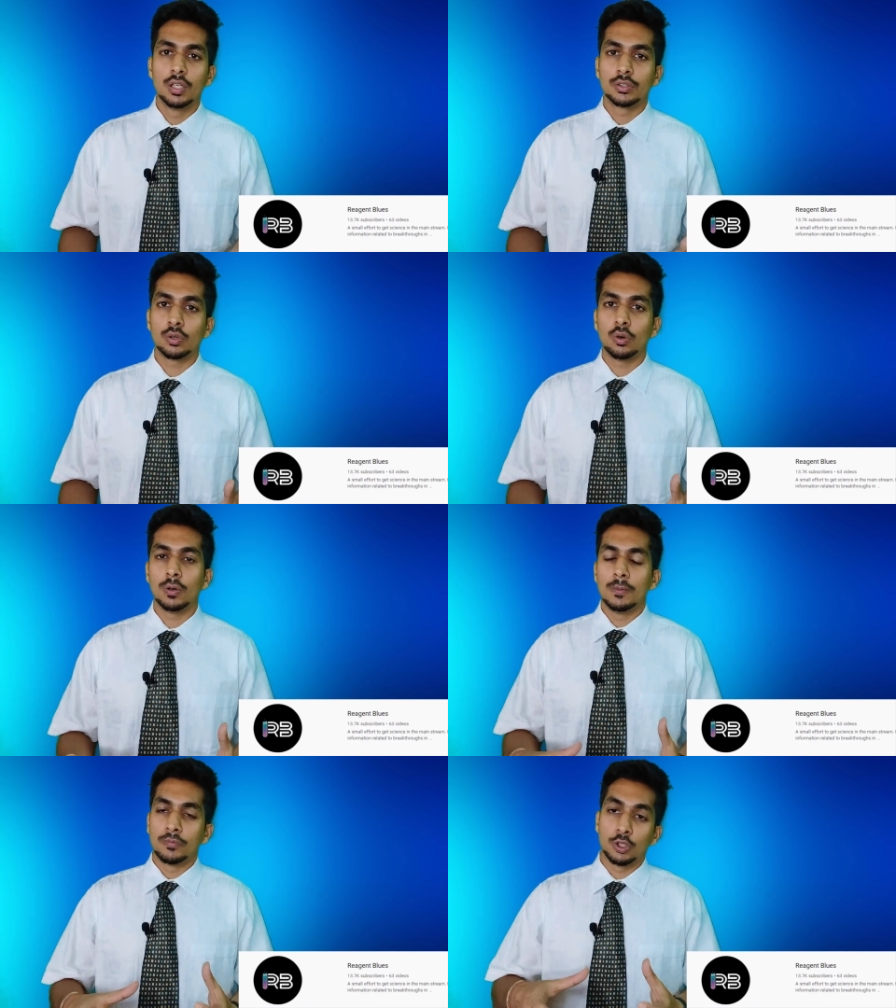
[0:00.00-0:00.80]

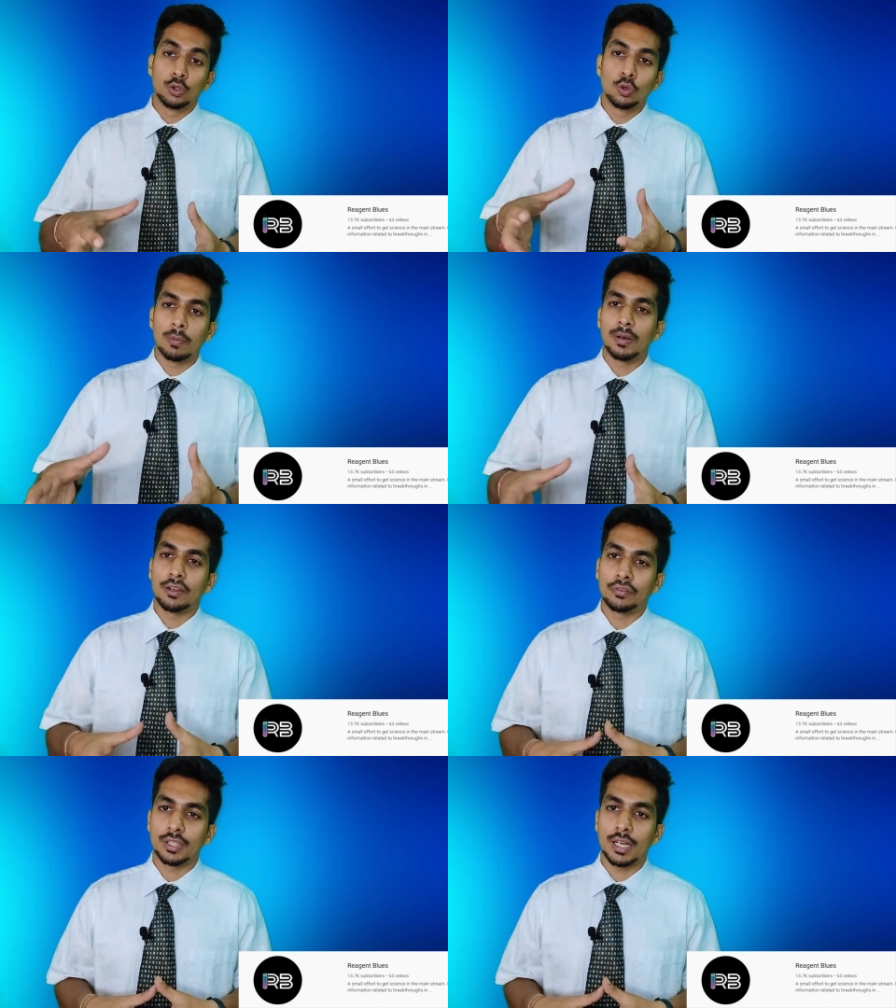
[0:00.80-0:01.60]
So you do
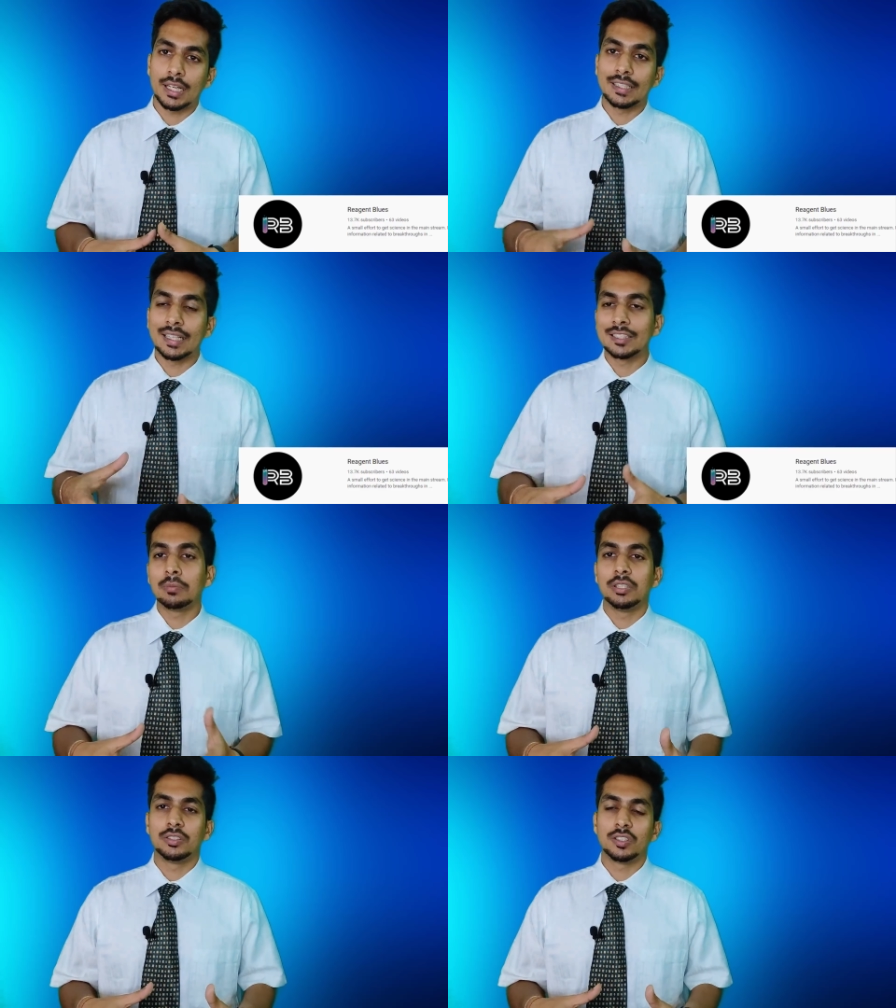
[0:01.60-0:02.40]
apply for that and get
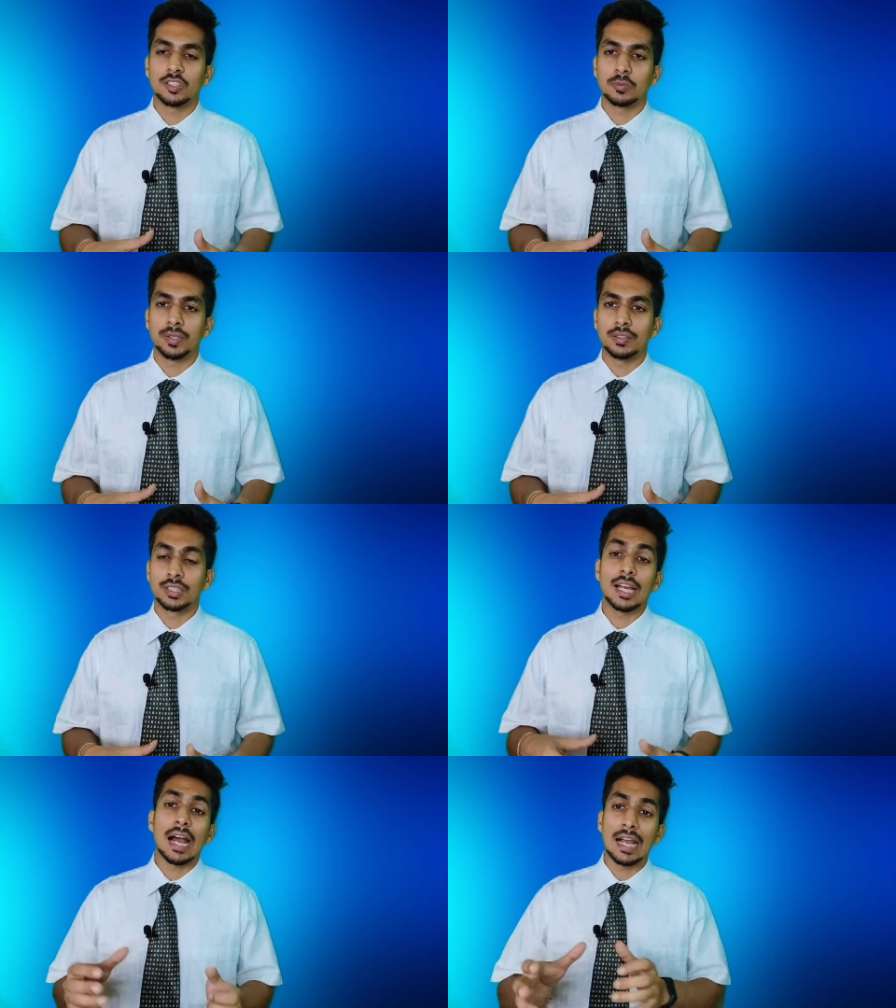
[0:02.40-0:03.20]
some research experience.
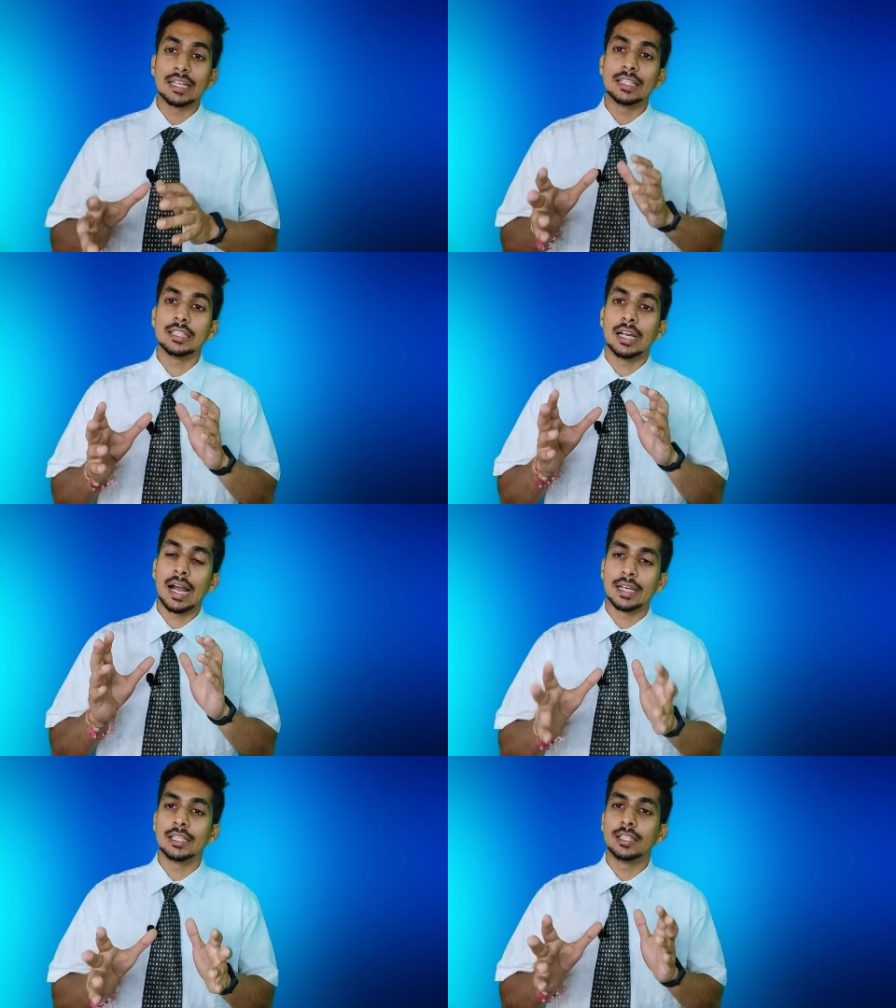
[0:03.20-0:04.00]
I highly,
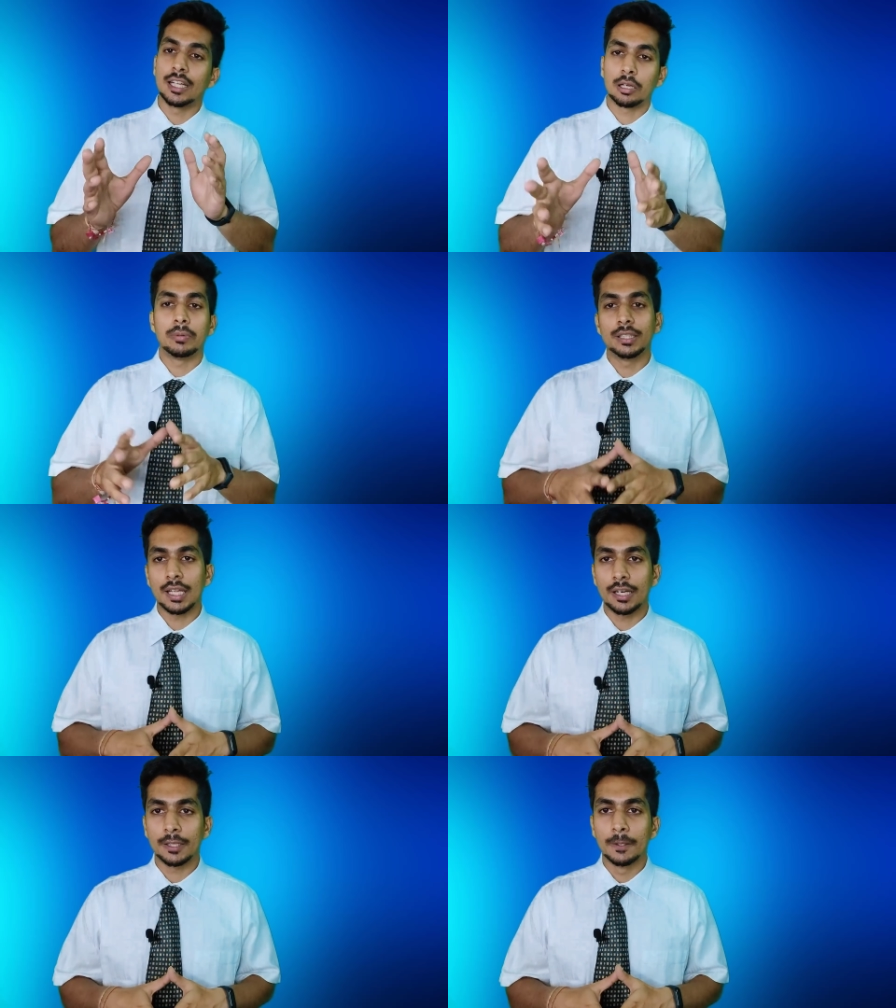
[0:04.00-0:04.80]
highly recommend
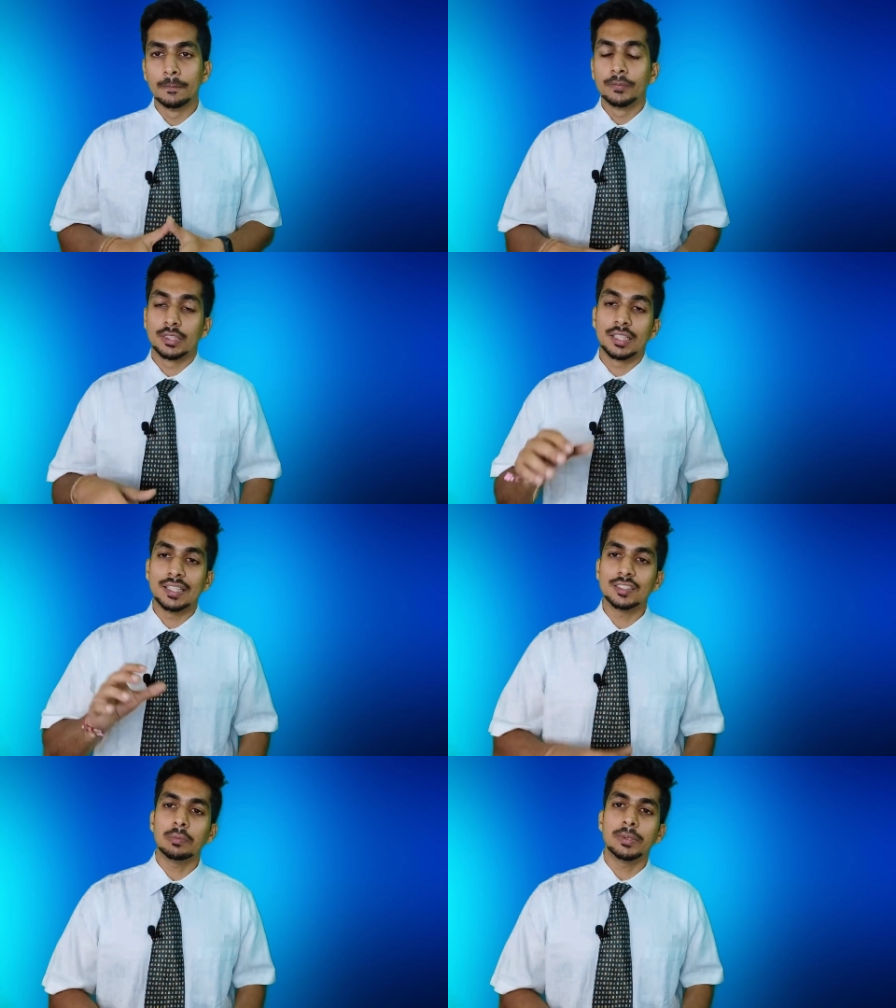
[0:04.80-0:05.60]
that. The
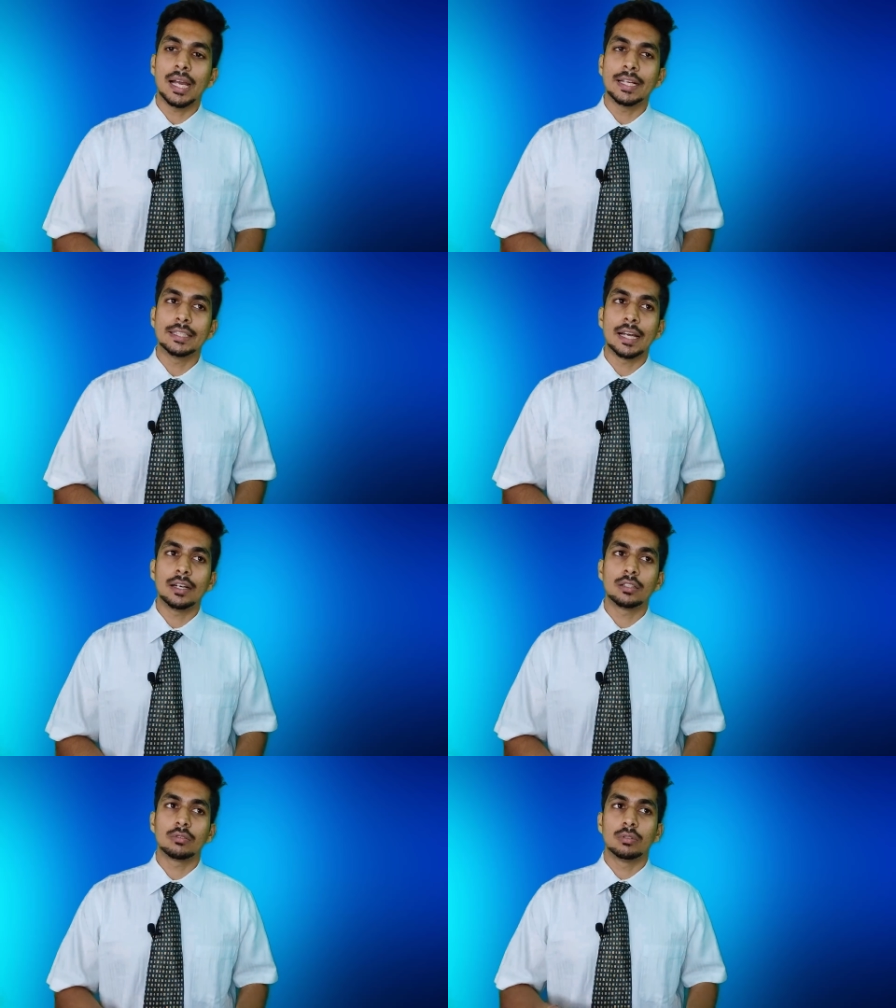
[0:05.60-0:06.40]
reason behind
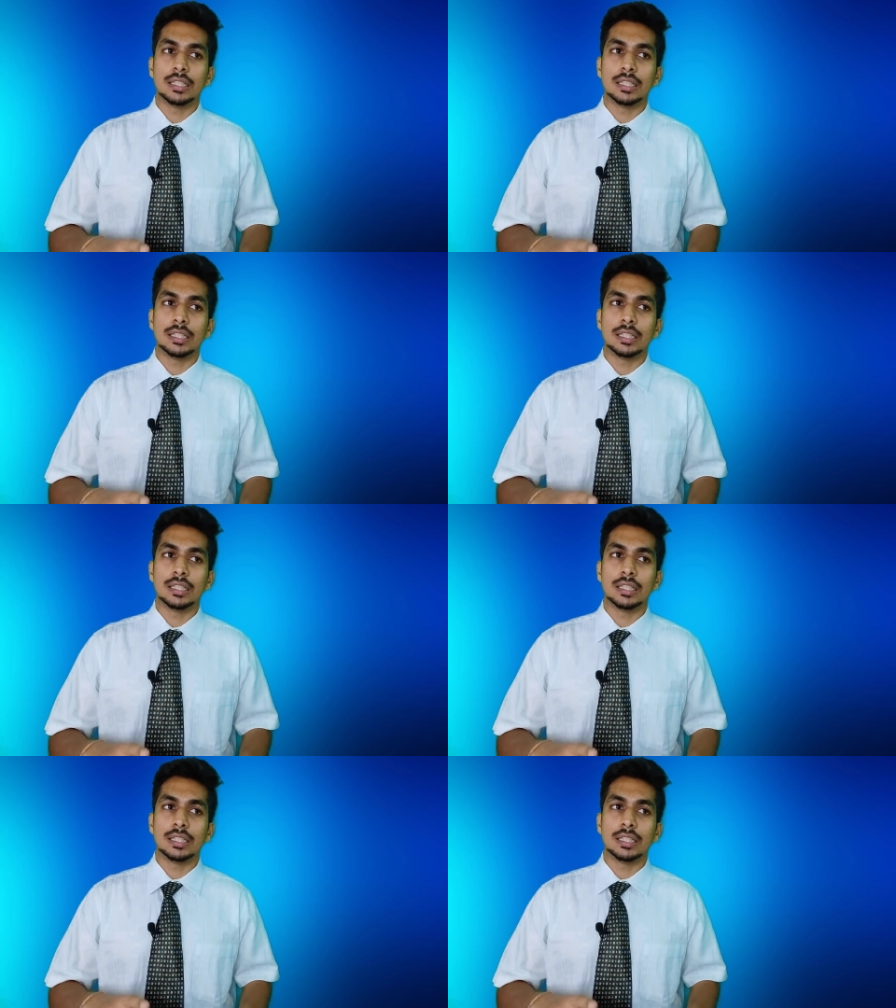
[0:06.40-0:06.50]
that